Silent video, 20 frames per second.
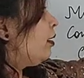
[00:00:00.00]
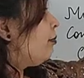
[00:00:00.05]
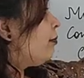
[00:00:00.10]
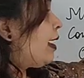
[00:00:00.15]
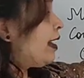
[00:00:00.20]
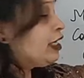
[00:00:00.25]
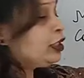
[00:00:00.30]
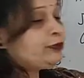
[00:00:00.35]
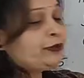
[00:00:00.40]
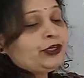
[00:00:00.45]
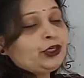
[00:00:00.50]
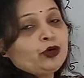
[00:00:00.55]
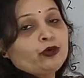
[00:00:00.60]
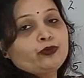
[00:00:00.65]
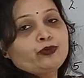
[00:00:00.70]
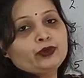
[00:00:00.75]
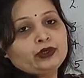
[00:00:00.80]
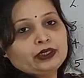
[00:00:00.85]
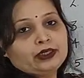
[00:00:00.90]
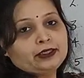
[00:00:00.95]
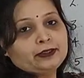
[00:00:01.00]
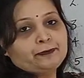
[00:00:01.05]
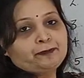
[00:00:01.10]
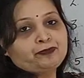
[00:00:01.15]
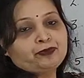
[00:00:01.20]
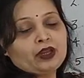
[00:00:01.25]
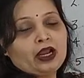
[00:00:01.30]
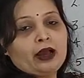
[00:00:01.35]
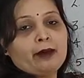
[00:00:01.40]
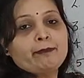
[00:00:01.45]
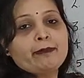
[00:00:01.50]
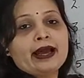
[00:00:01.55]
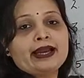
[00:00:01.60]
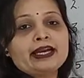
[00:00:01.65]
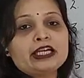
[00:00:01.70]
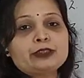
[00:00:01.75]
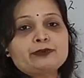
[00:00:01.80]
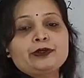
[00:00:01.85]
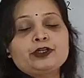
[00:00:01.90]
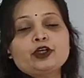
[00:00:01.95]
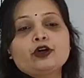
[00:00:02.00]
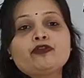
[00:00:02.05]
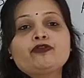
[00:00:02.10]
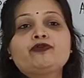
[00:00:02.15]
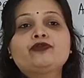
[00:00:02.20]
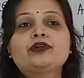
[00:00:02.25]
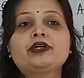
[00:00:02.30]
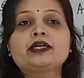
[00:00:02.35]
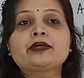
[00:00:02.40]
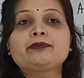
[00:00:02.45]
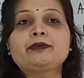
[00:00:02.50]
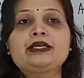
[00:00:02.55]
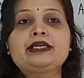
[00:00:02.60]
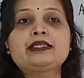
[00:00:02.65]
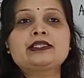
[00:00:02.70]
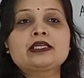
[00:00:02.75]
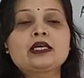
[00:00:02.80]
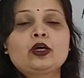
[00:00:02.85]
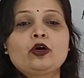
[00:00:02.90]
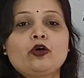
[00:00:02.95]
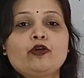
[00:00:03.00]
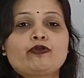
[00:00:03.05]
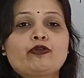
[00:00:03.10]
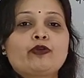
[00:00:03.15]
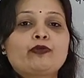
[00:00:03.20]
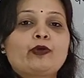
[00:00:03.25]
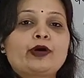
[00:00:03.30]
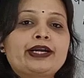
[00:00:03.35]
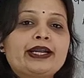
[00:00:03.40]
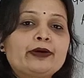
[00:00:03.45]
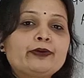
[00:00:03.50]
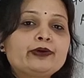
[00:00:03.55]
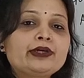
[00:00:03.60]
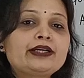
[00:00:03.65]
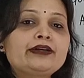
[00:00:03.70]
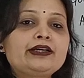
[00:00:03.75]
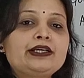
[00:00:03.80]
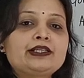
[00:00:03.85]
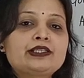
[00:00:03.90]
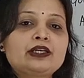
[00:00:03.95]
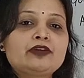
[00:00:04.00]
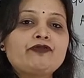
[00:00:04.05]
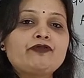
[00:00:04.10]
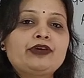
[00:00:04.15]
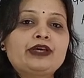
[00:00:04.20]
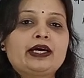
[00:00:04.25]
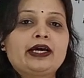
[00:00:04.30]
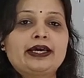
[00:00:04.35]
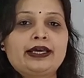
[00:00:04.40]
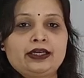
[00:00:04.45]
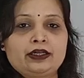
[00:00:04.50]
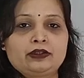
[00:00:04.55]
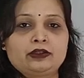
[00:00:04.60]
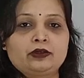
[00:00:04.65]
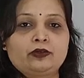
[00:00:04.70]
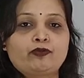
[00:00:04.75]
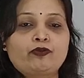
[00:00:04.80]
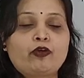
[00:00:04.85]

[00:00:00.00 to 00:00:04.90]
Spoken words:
Management of work. Management of work means for whatever reason we are here,